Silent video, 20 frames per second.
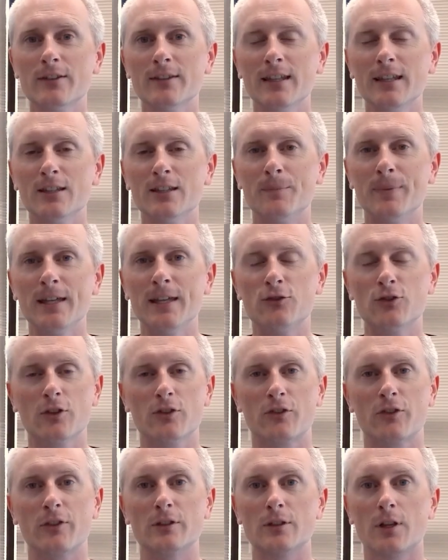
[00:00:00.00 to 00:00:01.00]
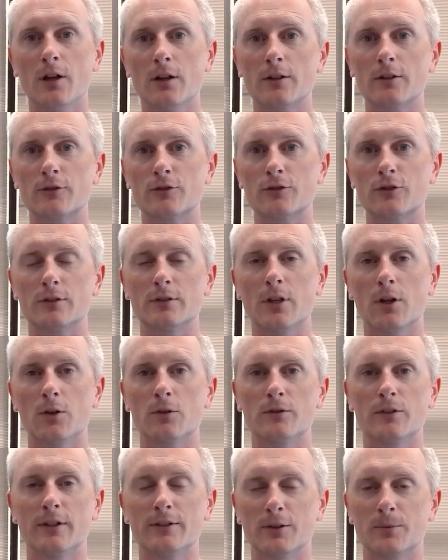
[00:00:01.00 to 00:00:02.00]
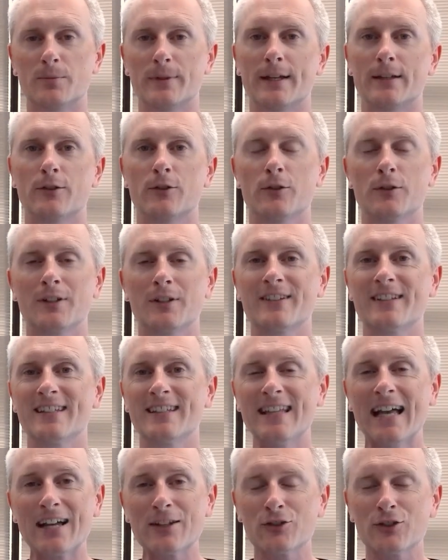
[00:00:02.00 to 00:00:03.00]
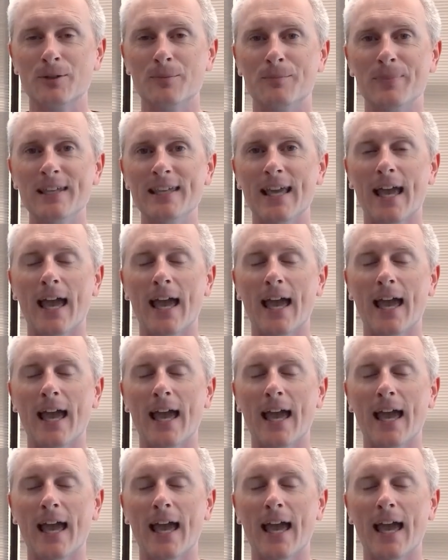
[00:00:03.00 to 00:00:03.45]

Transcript: need to be just the large loads on your branch circuits. It can actually be